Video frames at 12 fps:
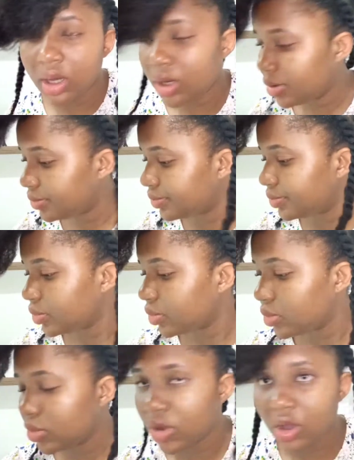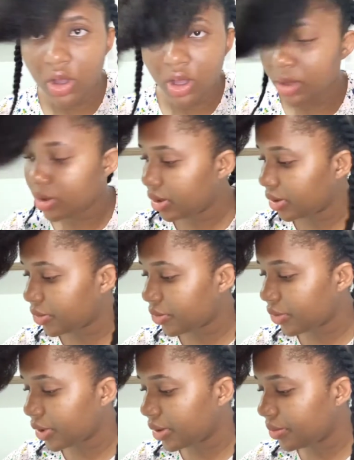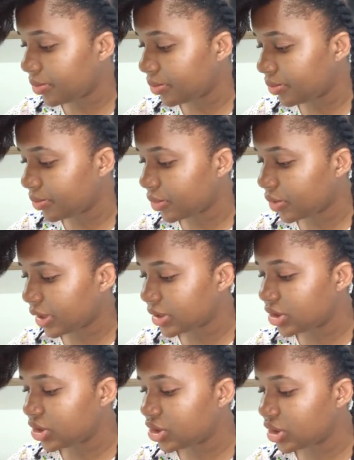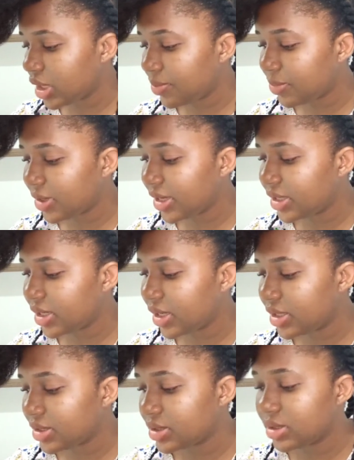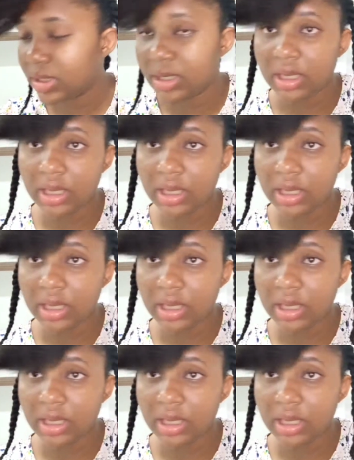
um curling cream. I think she applied hers